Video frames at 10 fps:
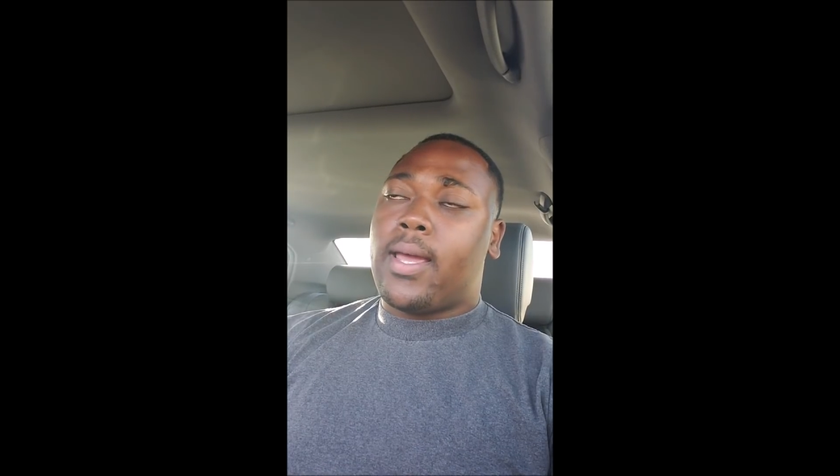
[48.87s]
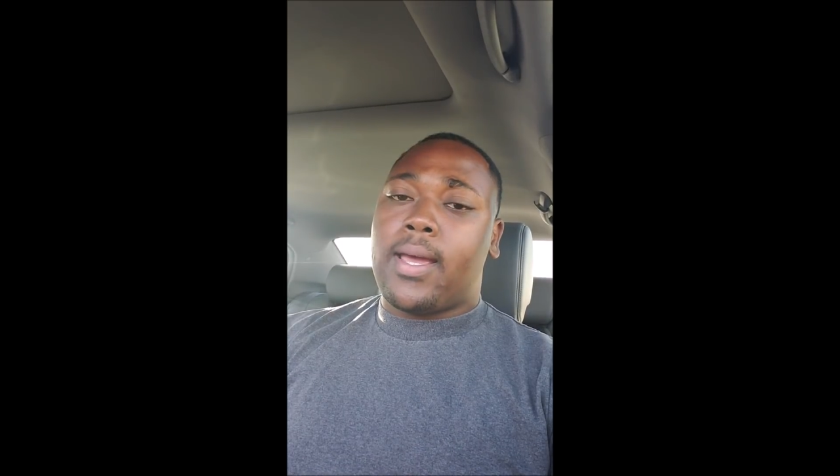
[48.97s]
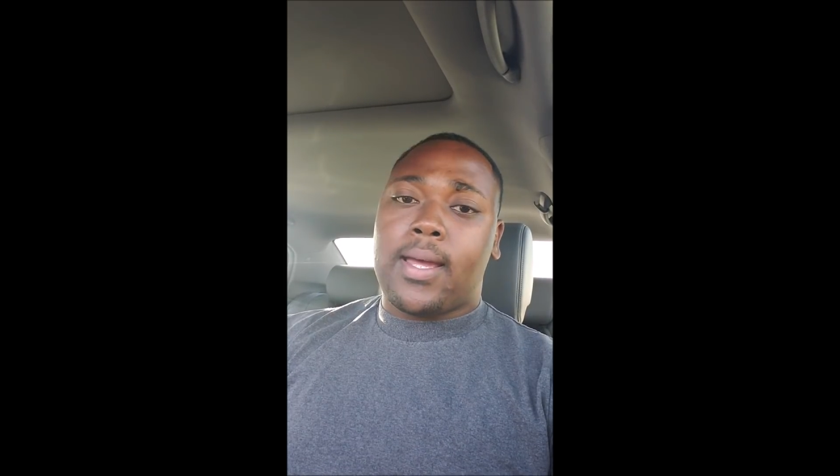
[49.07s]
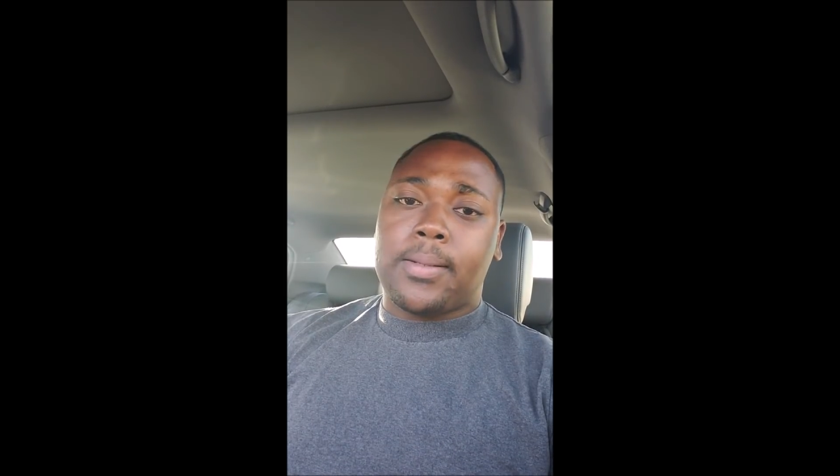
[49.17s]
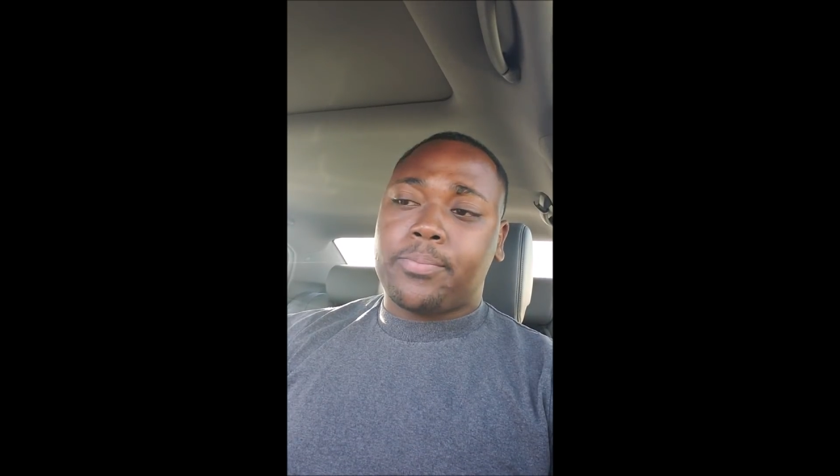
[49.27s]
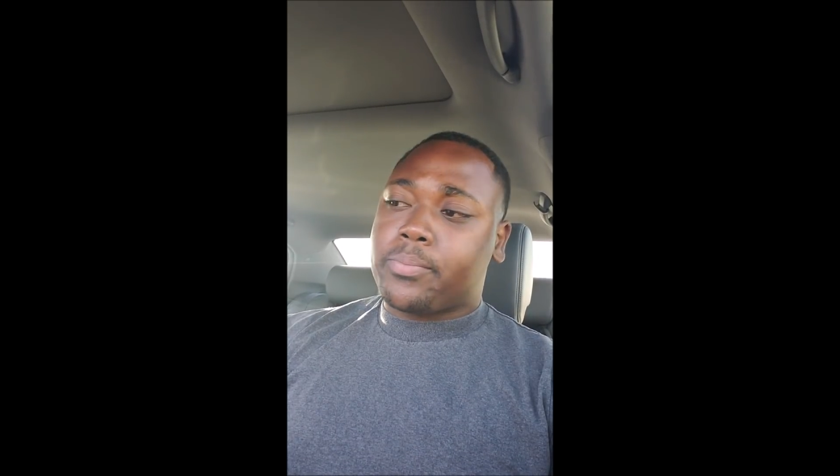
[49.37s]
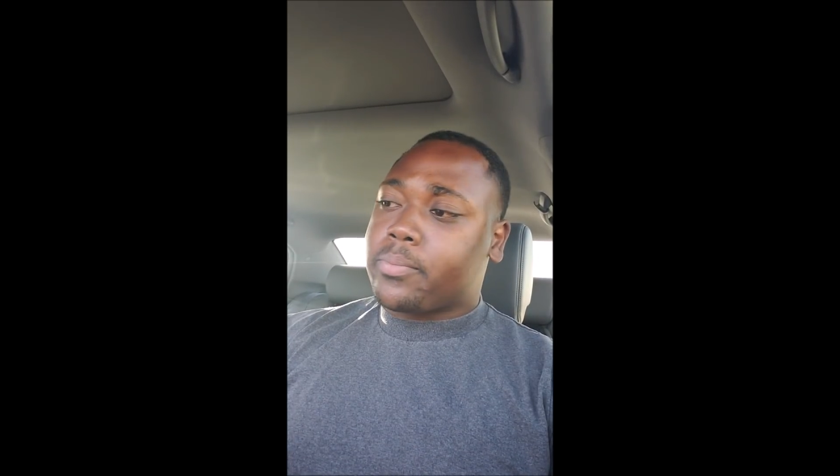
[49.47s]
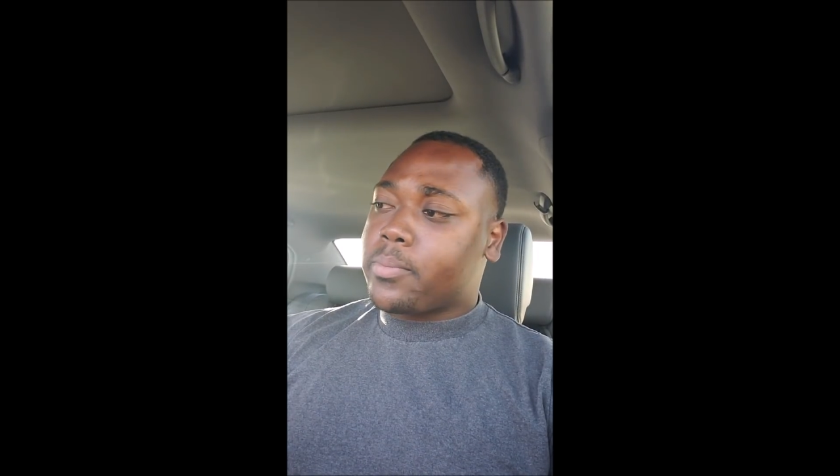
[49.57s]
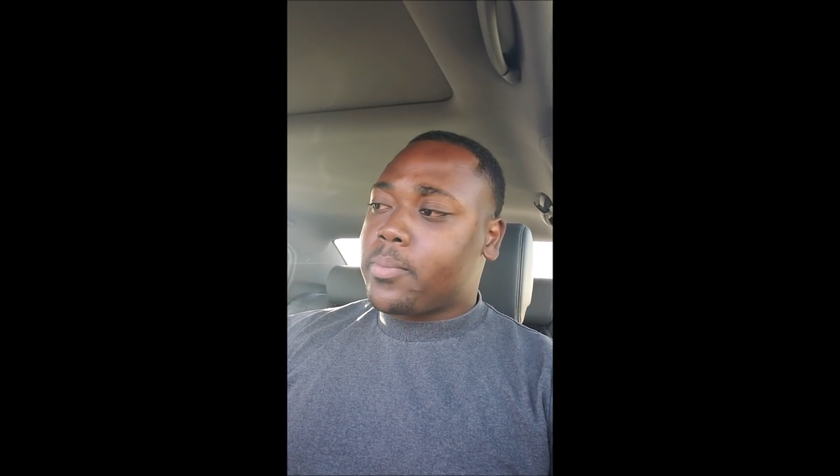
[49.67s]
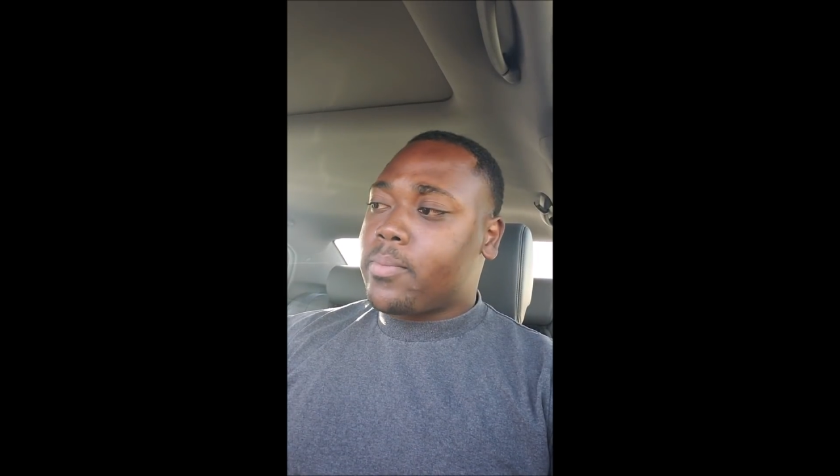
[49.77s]

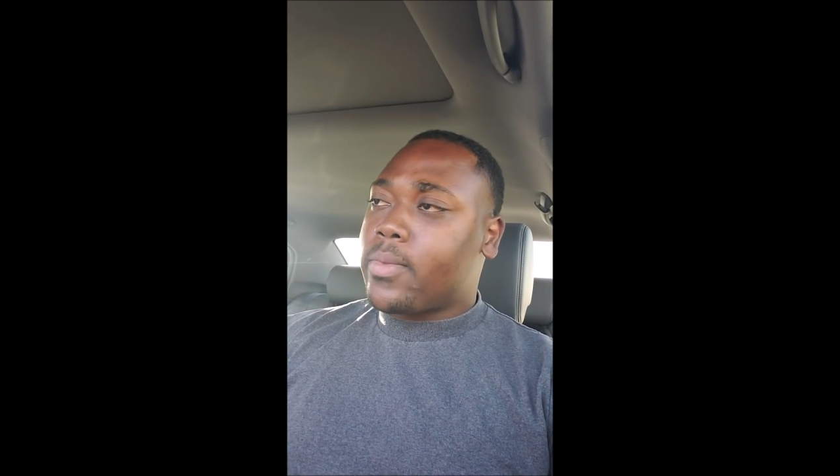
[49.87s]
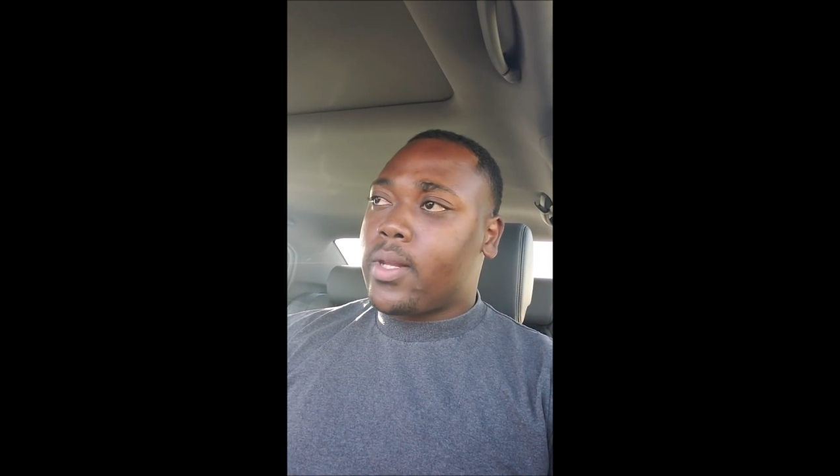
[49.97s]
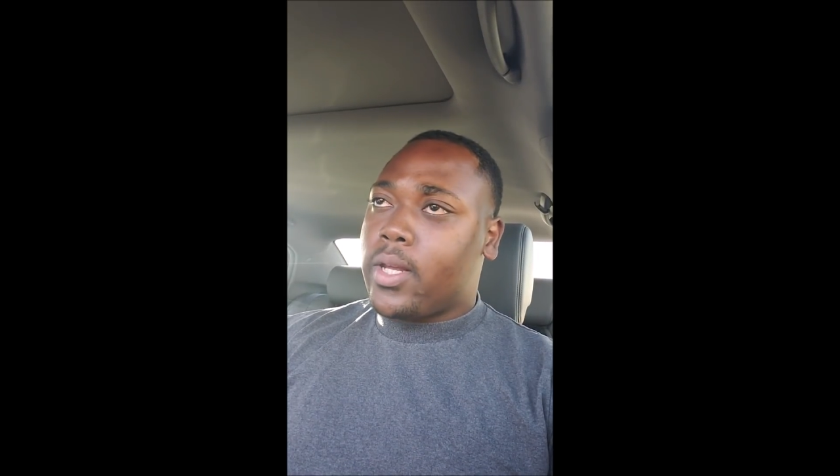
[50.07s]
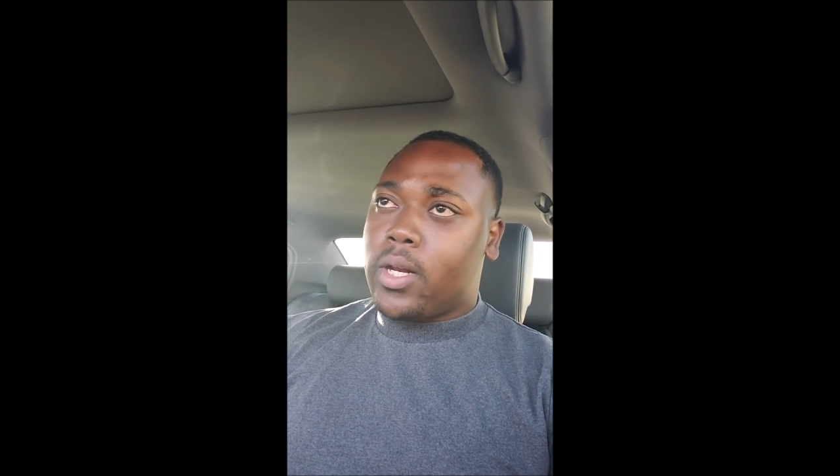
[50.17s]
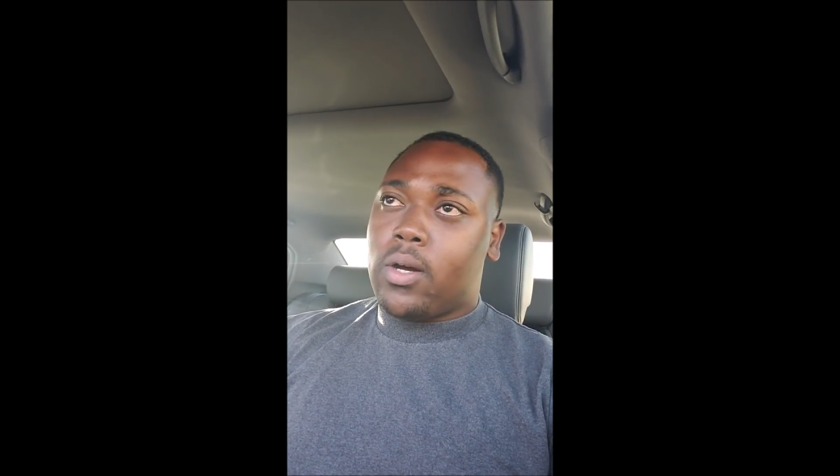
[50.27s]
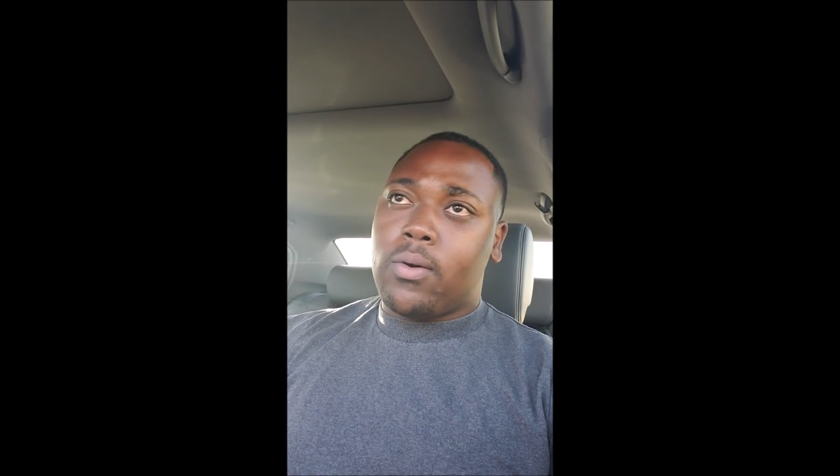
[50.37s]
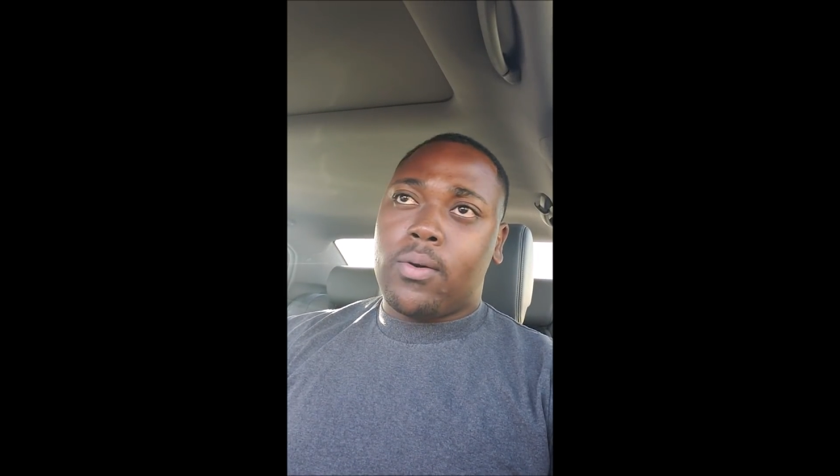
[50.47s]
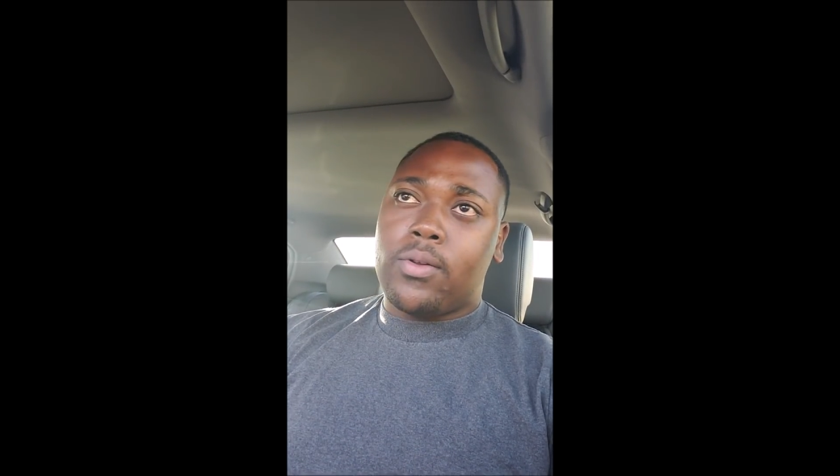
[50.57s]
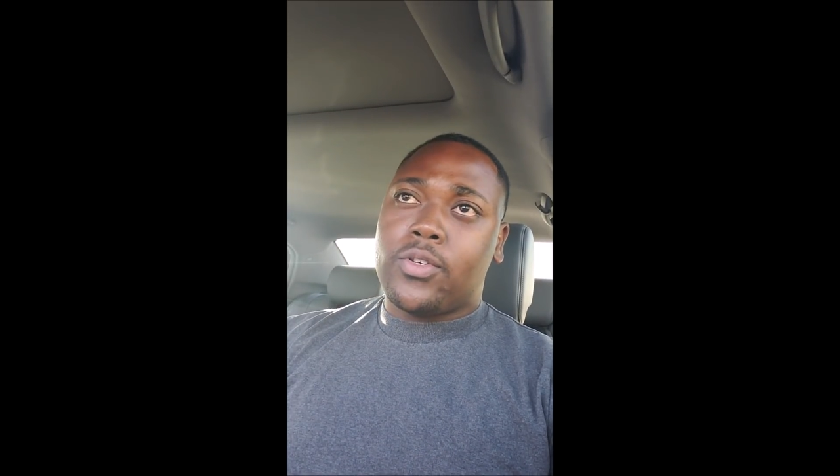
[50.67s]
and, you know,